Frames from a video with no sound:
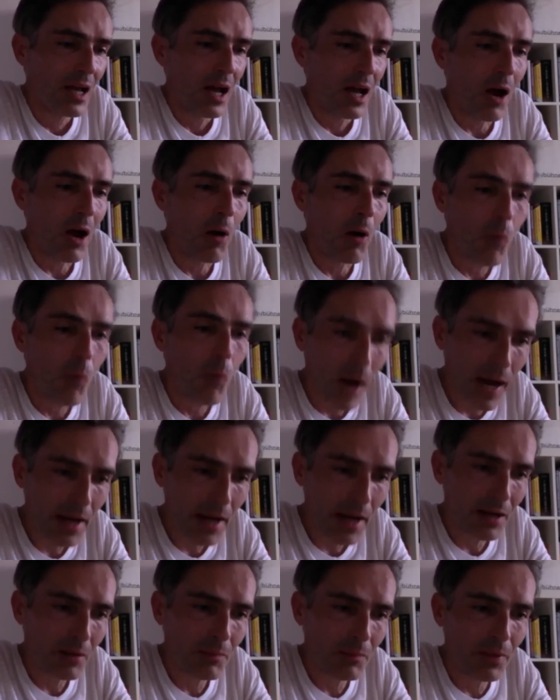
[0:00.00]
a
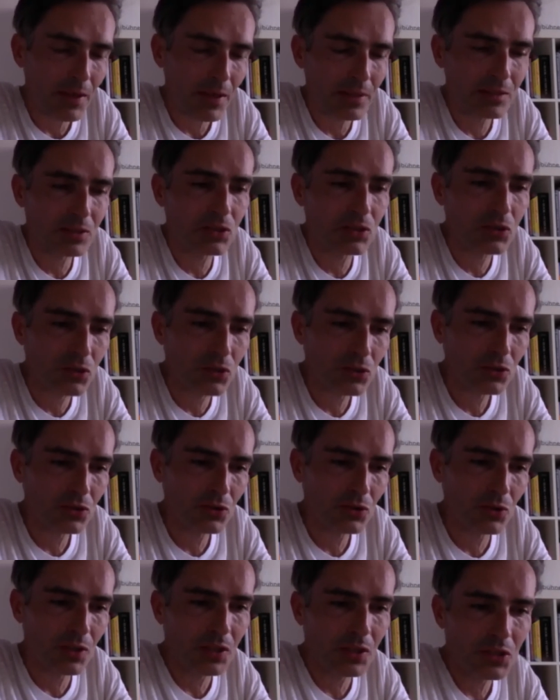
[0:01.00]
while, but it's good to
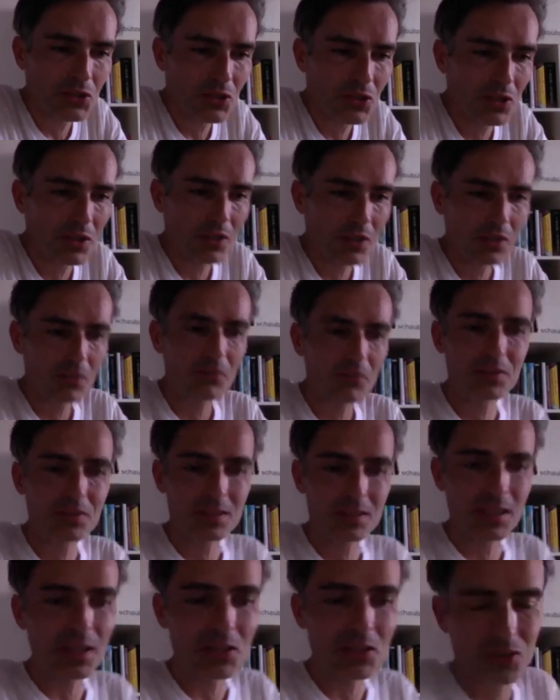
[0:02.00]
initiate the
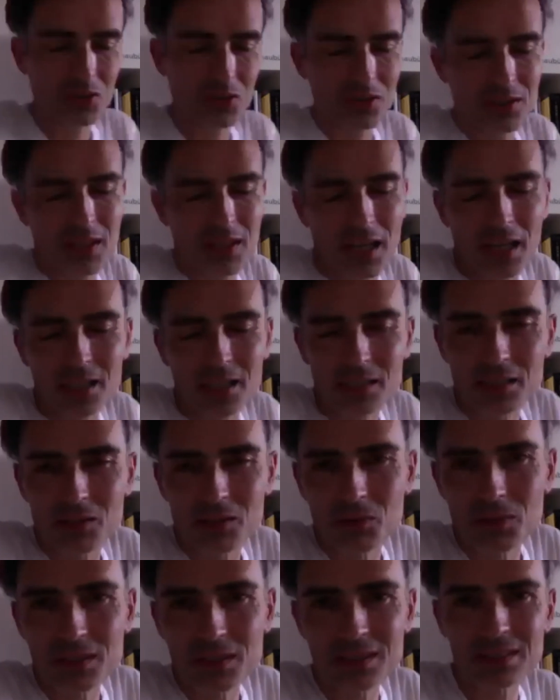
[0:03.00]
conversation, and then
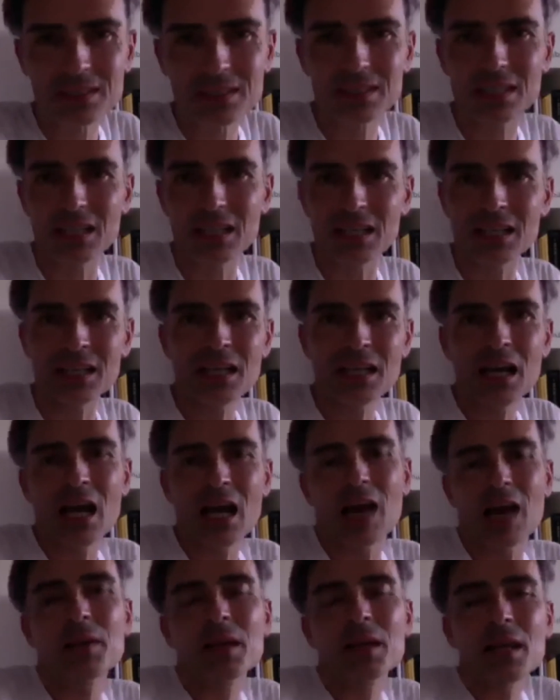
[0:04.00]
we'll see. I
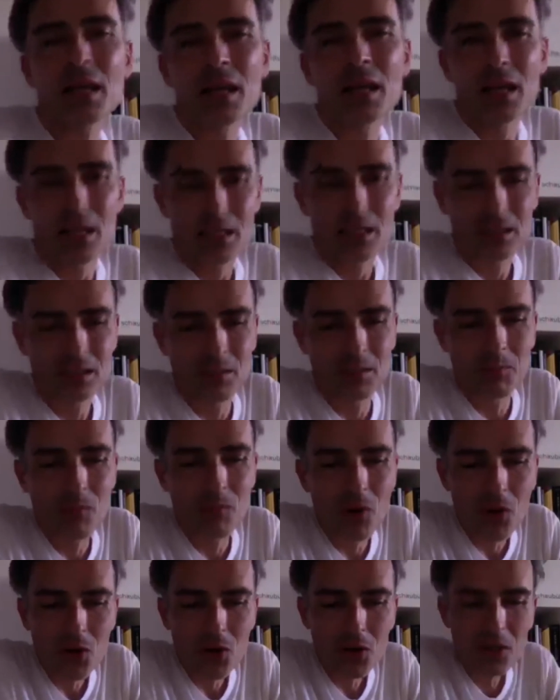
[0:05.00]
mean, the
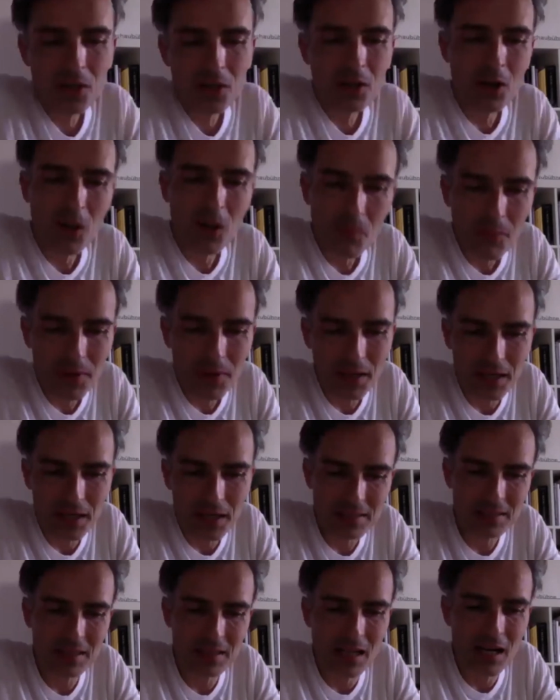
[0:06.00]
more
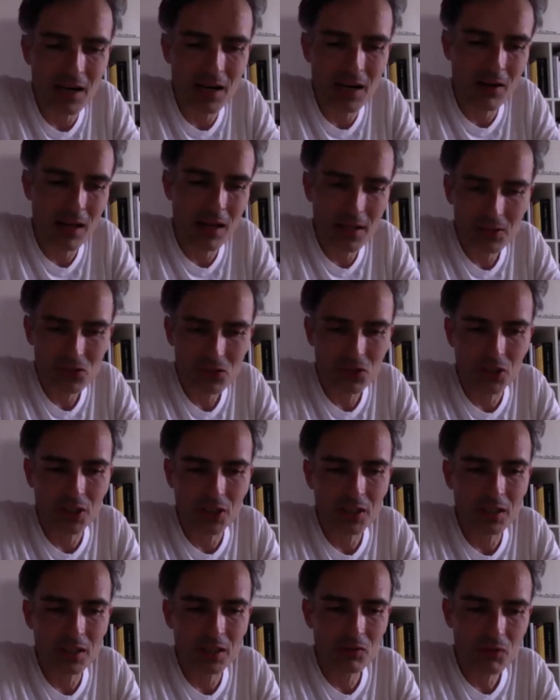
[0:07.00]
companies are launching,
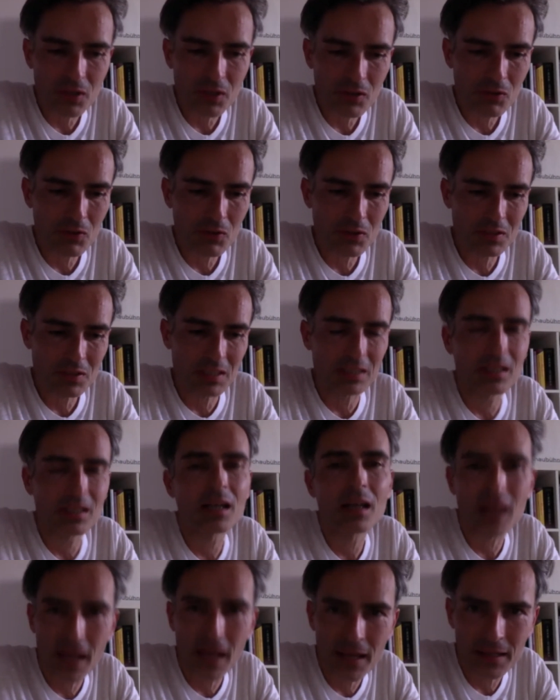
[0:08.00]
introducing the
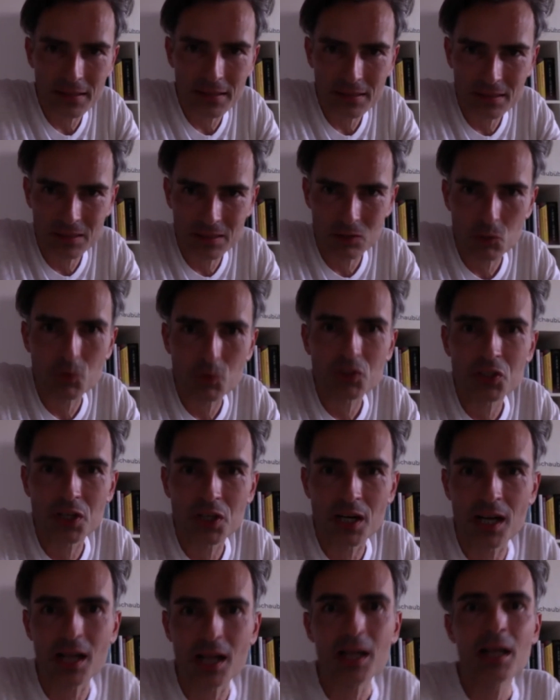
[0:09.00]
lines which
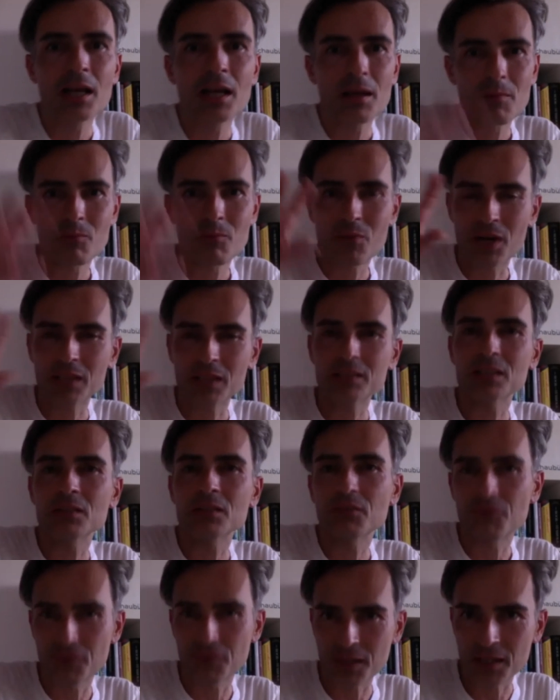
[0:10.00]
are branded
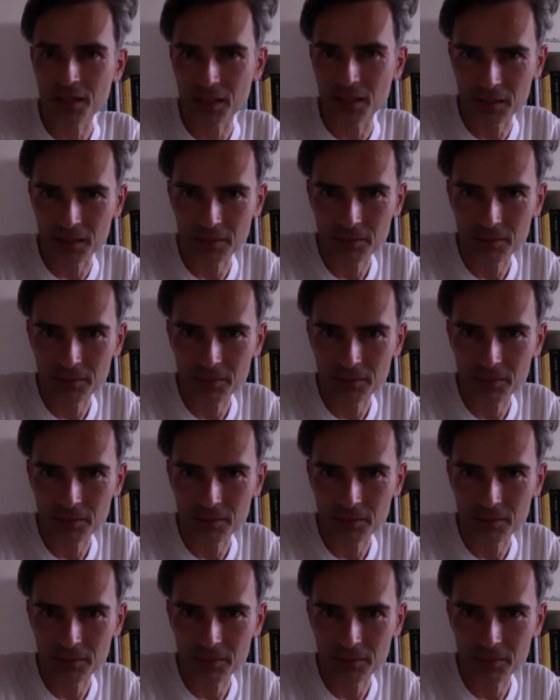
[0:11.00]
vegan,